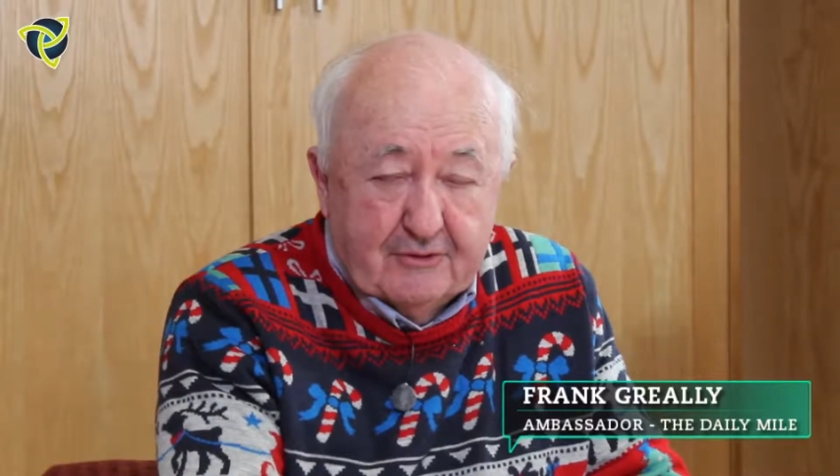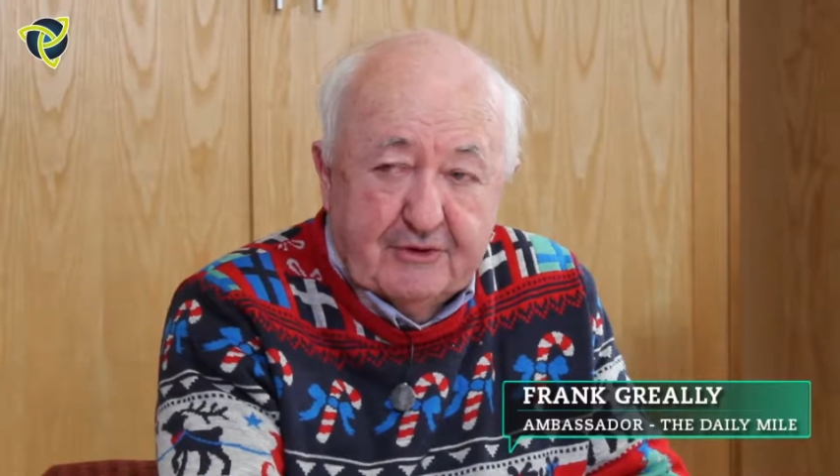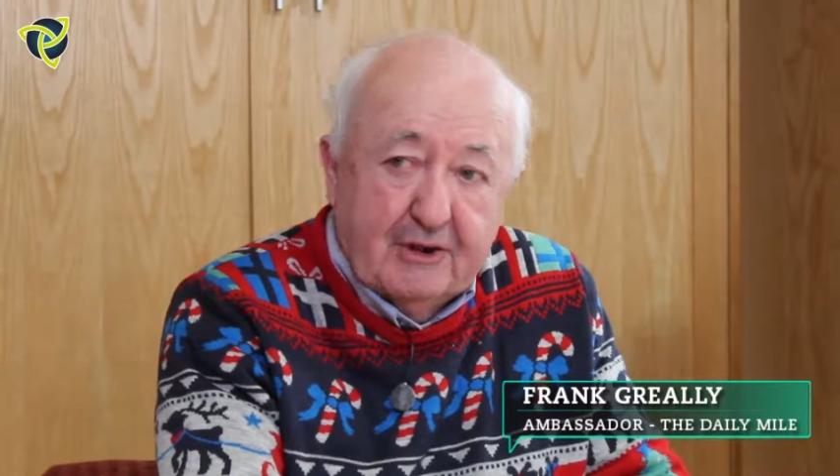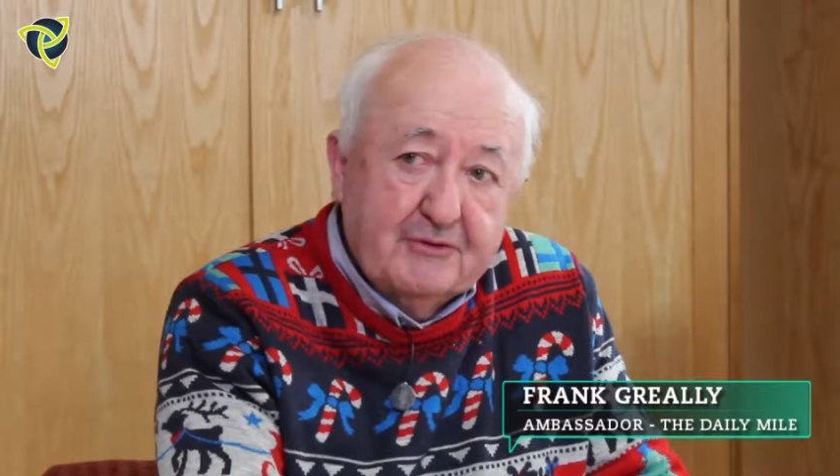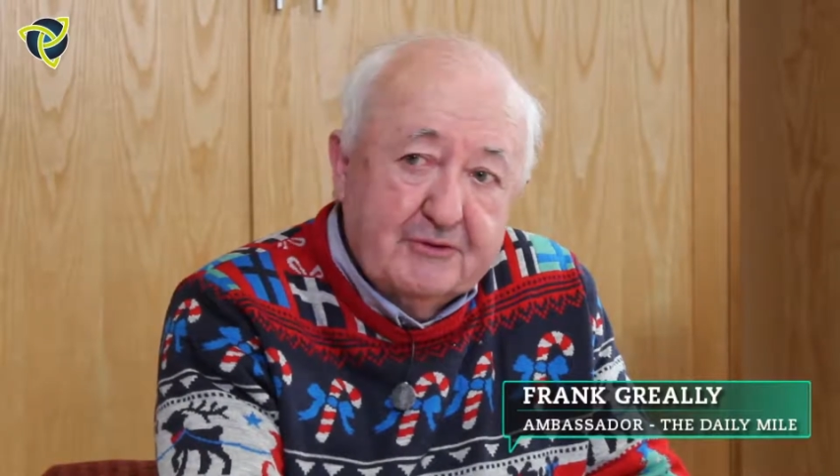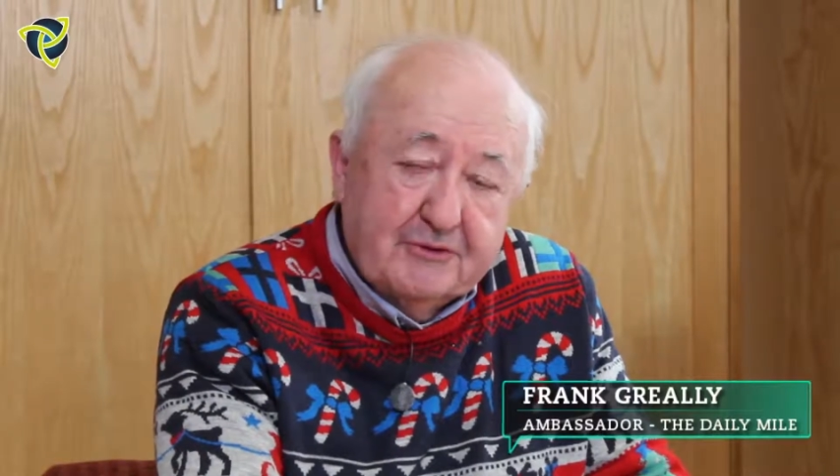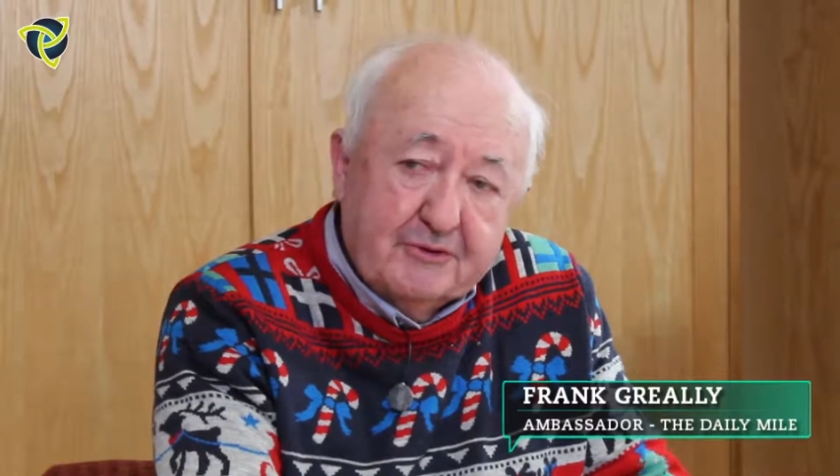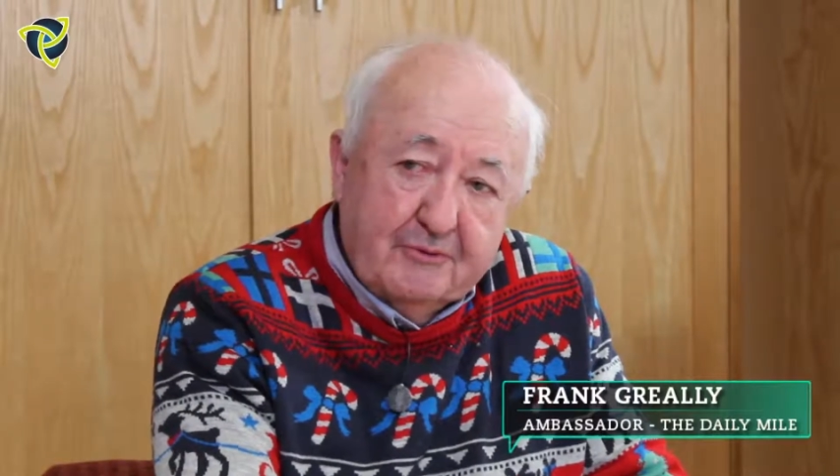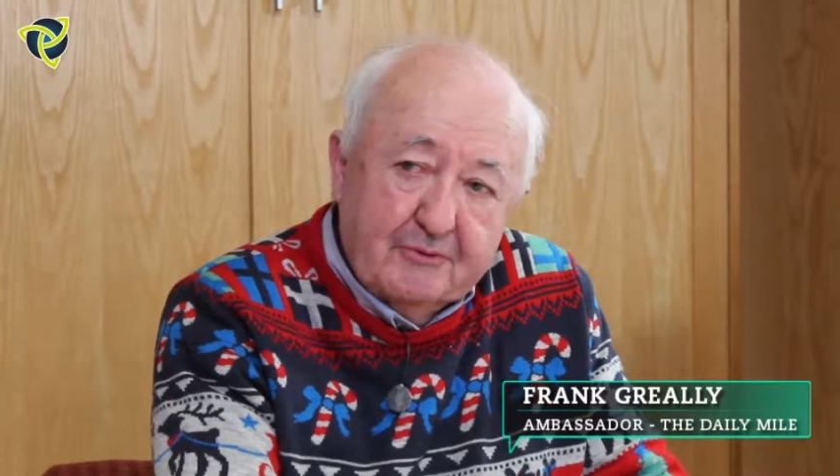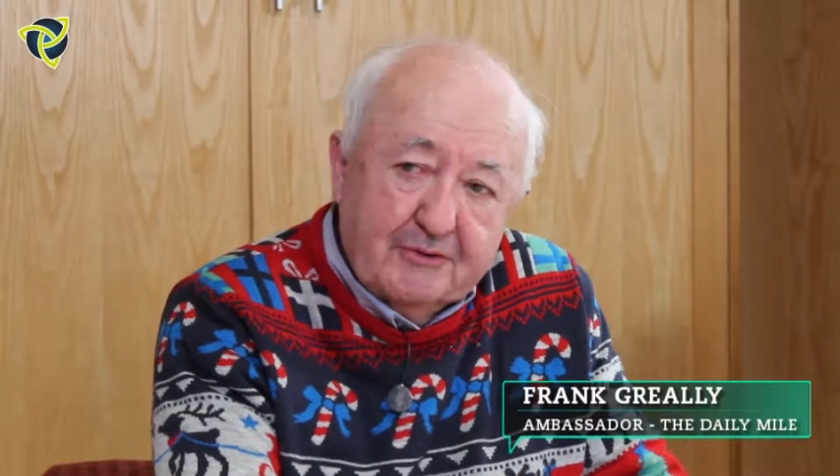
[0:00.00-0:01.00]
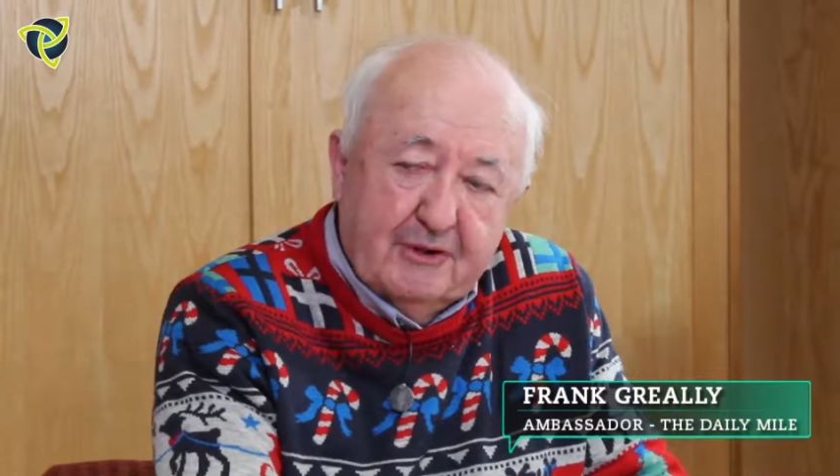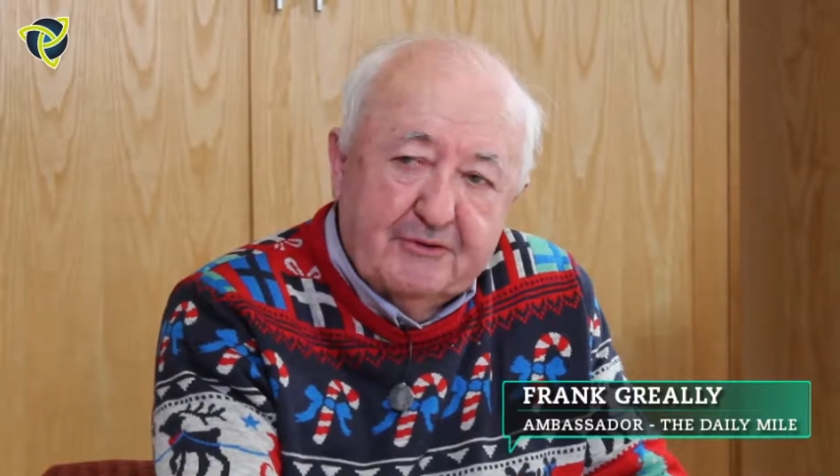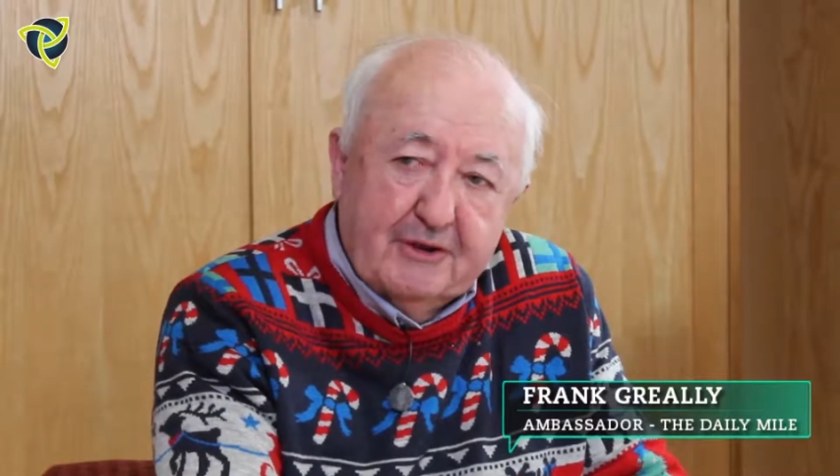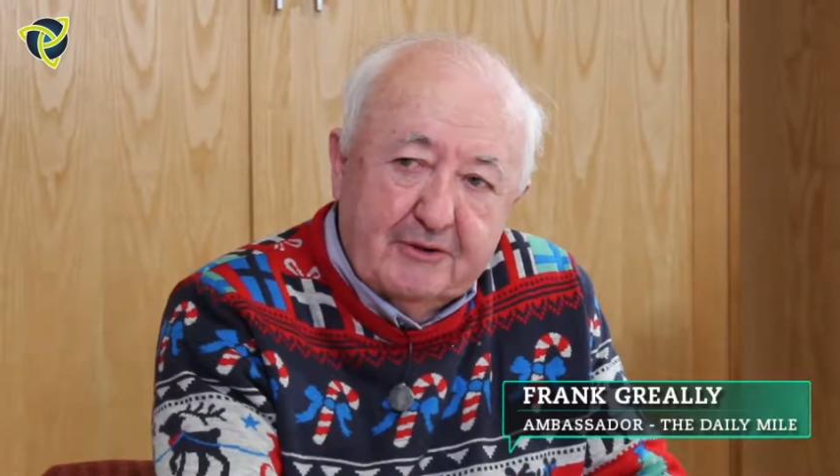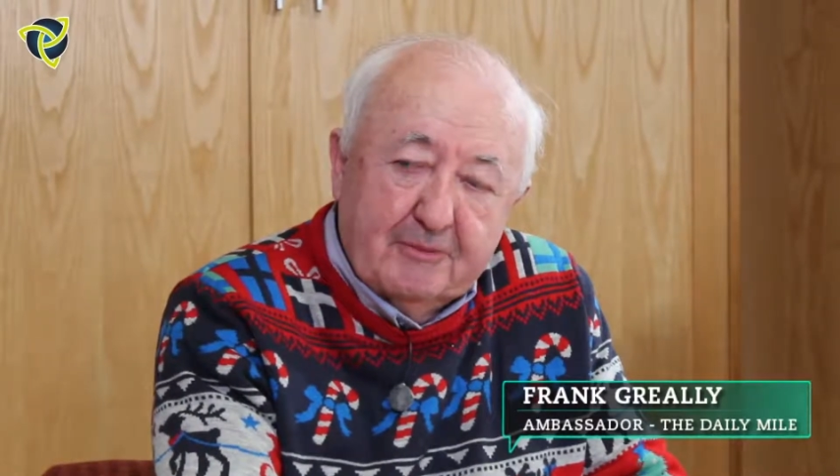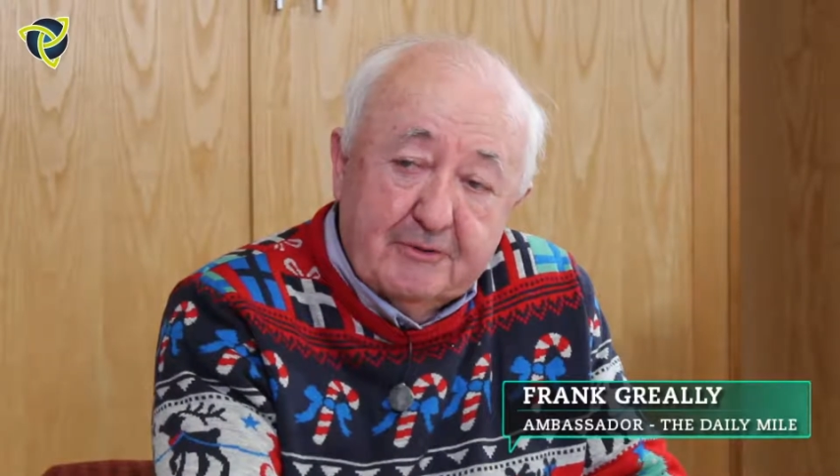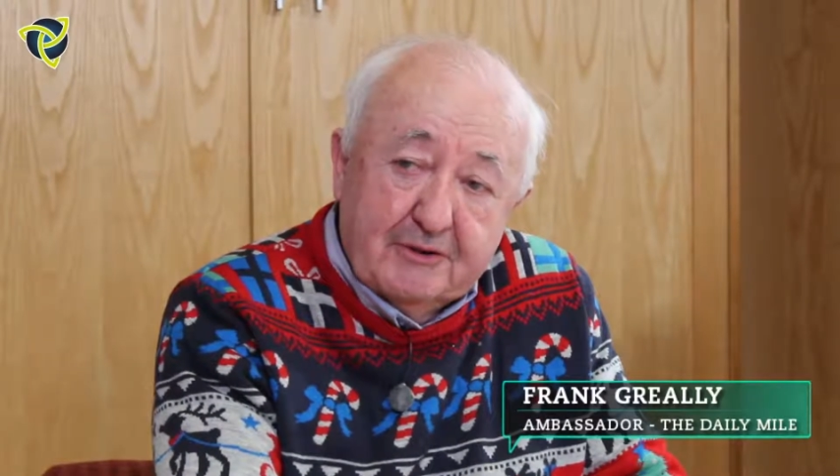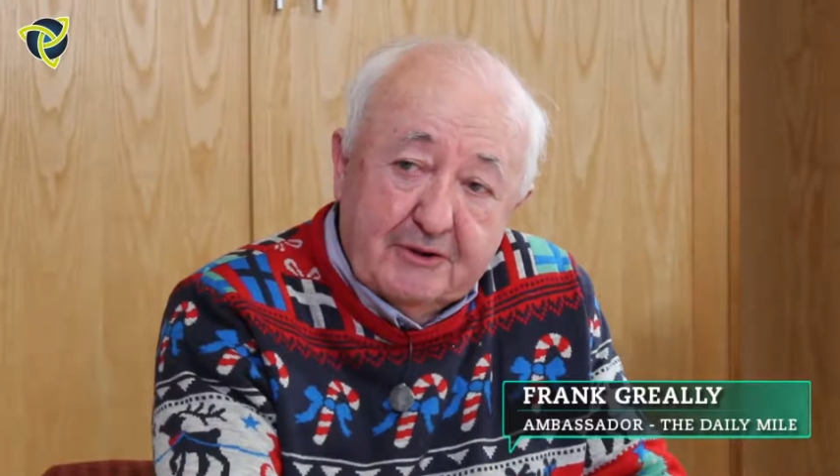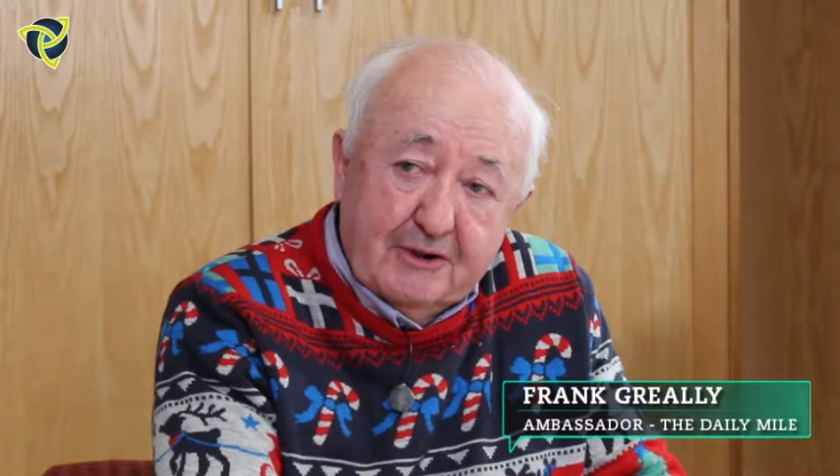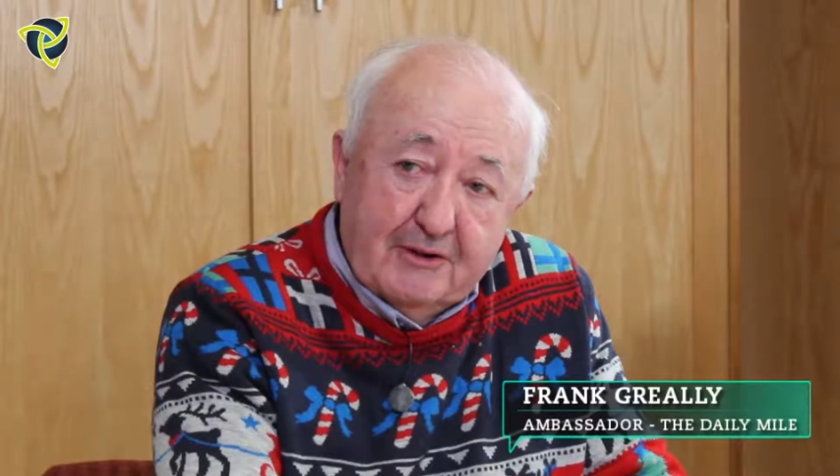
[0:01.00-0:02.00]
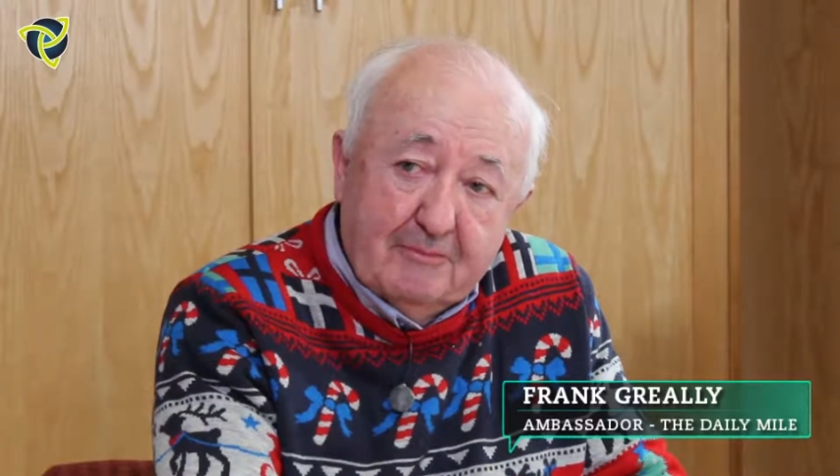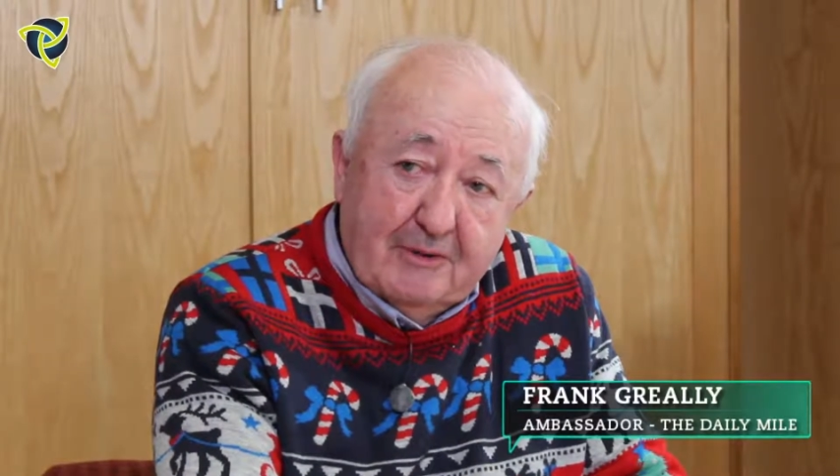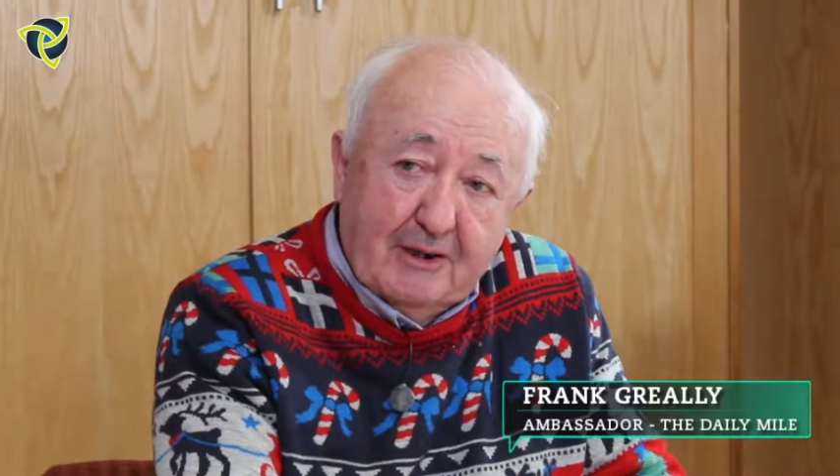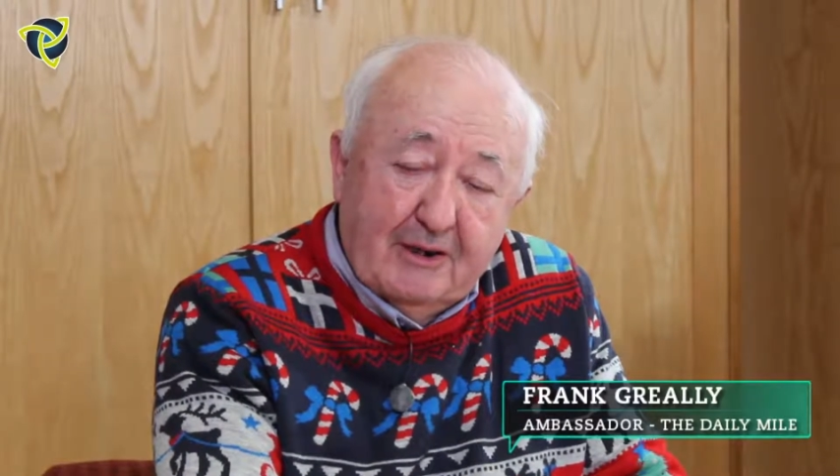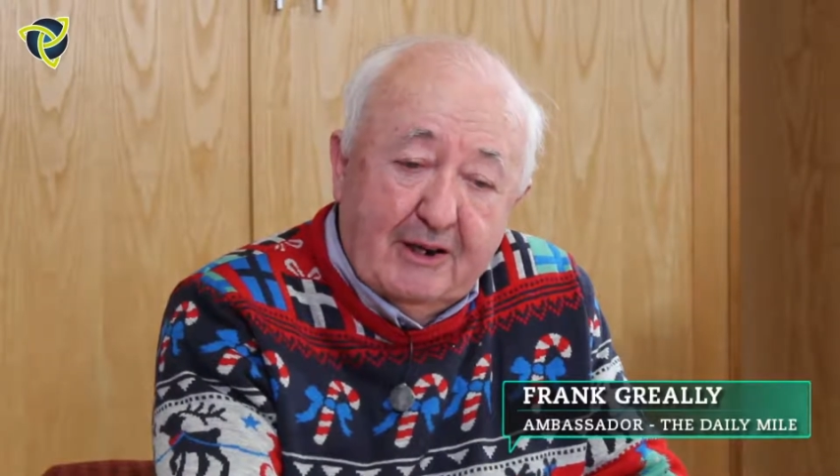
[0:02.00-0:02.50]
1,000 schools now signed up to the Daily Mile,